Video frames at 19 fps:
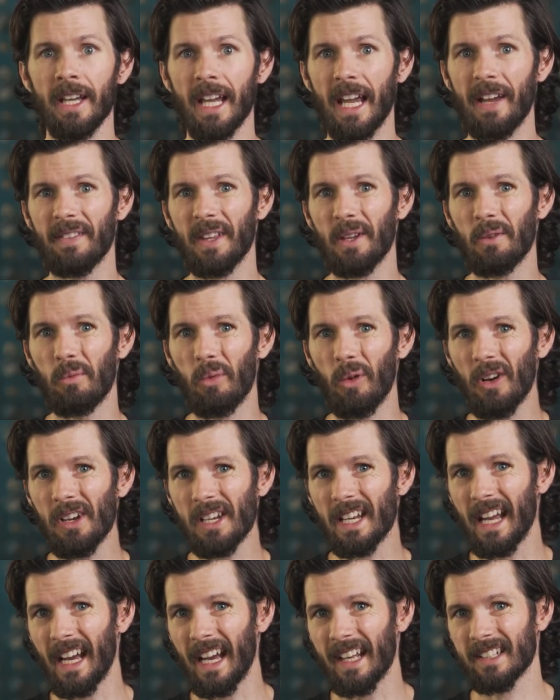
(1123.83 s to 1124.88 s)
If they
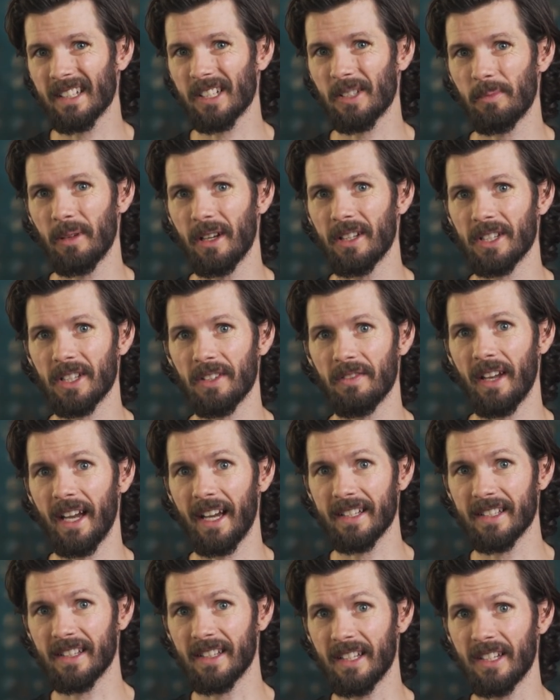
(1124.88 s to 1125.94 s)
weren't as expensive
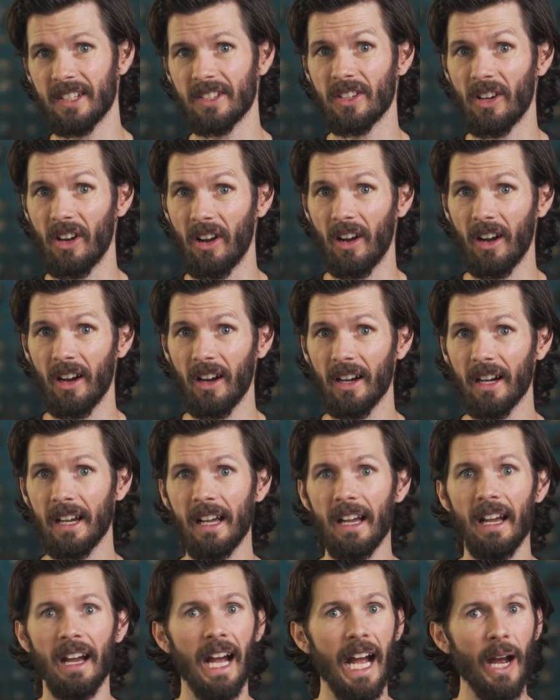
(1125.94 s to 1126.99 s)
as these are,
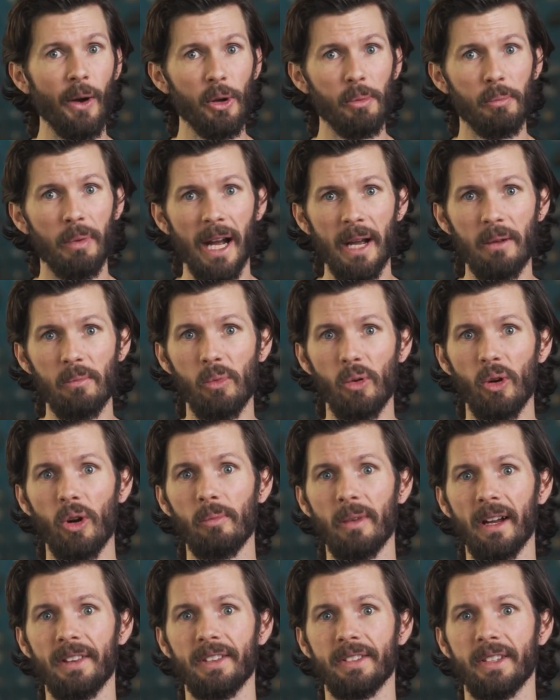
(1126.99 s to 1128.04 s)
I would buy more
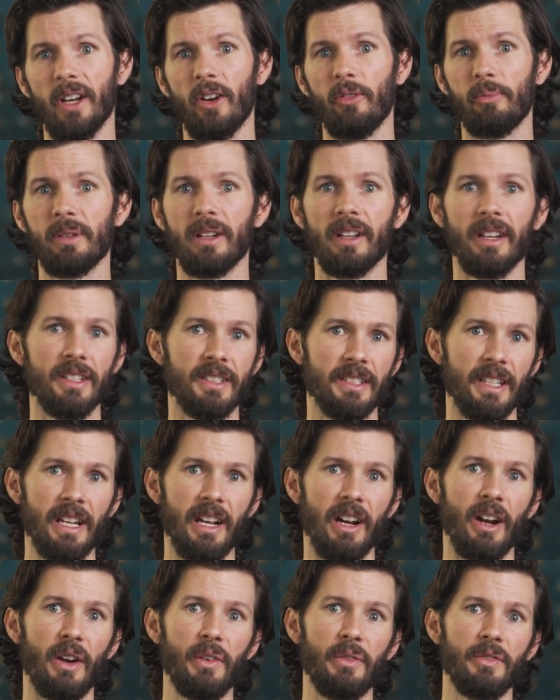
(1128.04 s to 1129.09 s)
myself because they
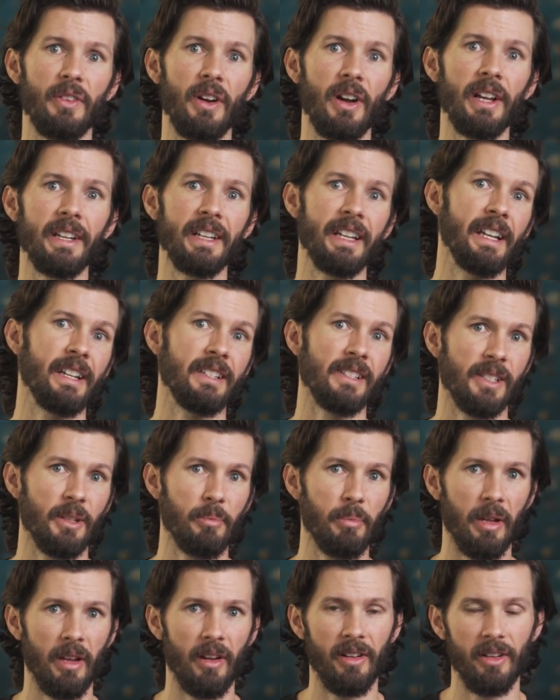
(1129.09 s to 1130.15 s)
are fun and
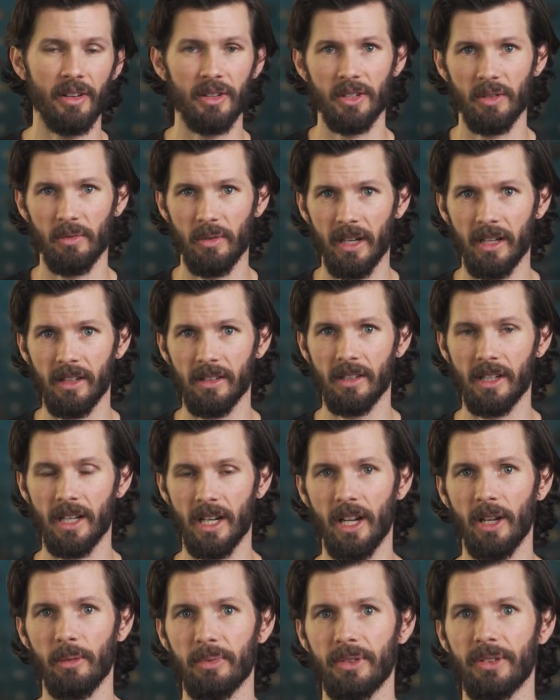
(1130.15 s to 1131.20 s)
superior to regular
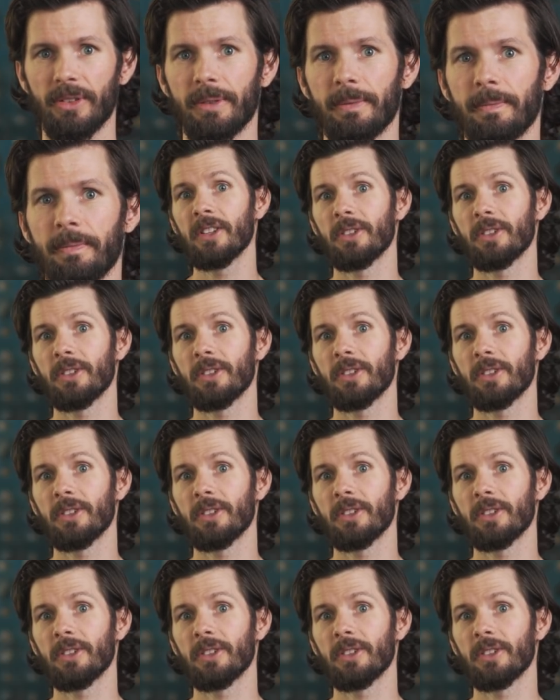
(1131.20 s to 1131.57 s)
cups.